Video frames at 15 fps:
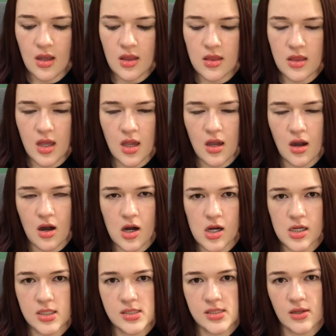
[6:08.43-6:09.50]
they
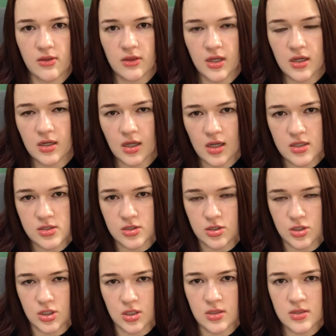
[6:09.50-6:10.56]
are synthetic
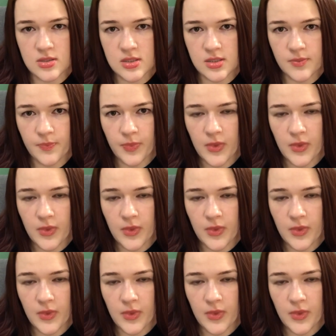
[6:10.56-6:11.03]
estrogens